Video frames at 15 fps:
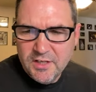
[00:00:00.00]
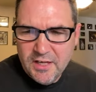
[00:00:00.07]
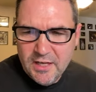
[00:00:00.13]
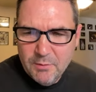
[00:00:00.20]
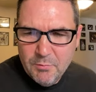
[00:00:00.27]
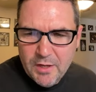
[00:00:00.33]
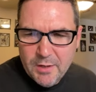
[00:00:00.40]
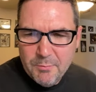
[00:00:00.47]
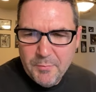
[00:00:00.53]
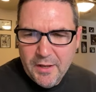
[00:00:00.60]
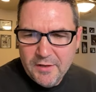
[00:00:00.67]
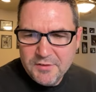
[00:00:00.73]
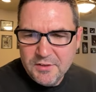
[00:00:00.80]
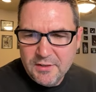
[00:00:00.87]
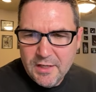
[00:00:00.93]
game. I'm
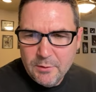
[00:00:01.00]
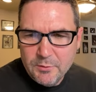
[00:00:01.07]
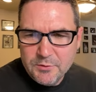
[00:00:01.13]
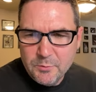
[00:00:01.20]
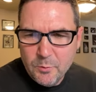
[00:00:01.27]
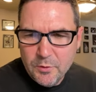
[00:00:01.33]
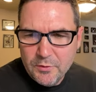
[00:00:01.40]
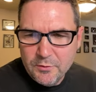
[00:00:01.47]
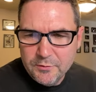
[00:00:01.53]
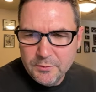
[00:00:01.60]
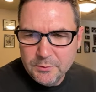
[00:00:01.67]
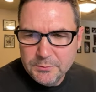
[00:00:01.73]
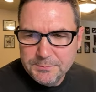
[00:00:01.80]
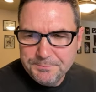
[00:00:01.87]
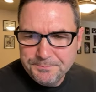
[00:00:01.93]
guessing that was
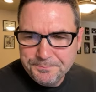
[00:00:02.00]
wonderful.